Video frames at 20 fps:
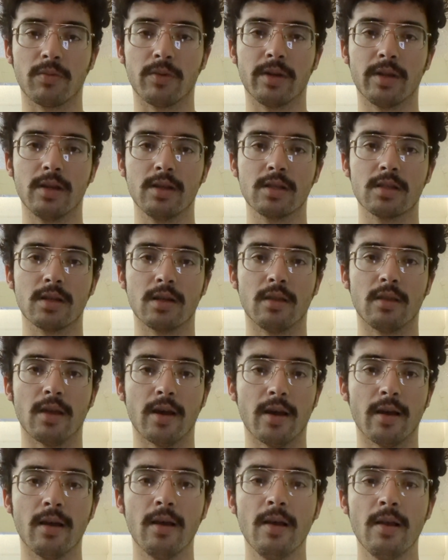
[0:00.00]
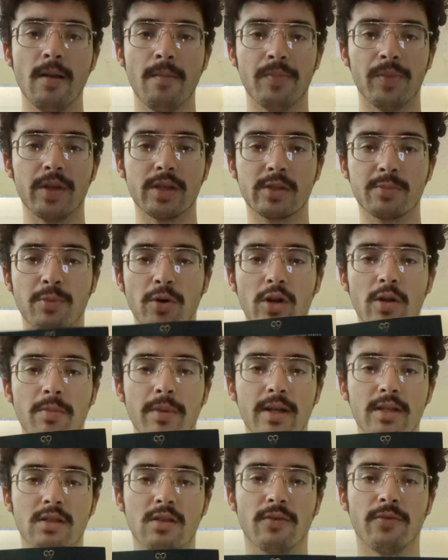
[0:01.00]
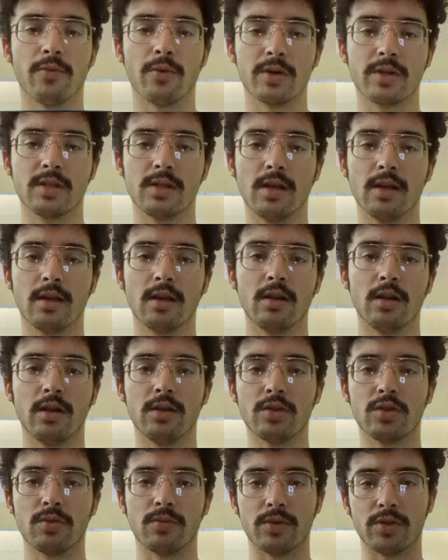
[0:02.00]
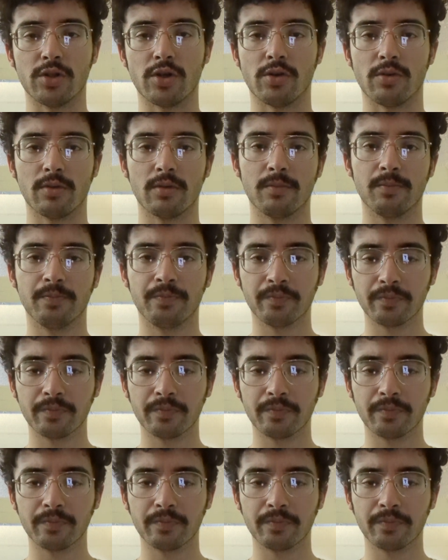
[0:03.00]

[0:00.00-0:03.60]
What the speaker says: where he said that this book makes The Forsaken into a joke.